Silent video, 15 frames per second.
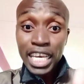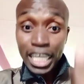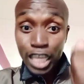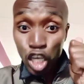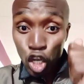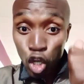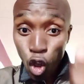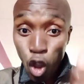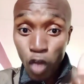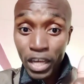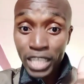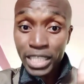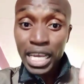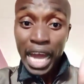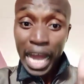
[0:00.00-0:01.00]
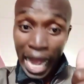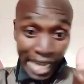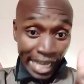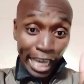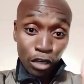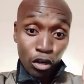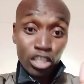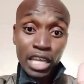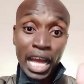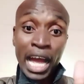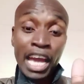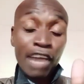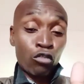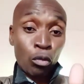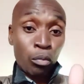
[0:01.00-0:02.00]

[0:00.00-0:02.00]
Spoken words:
The law that I have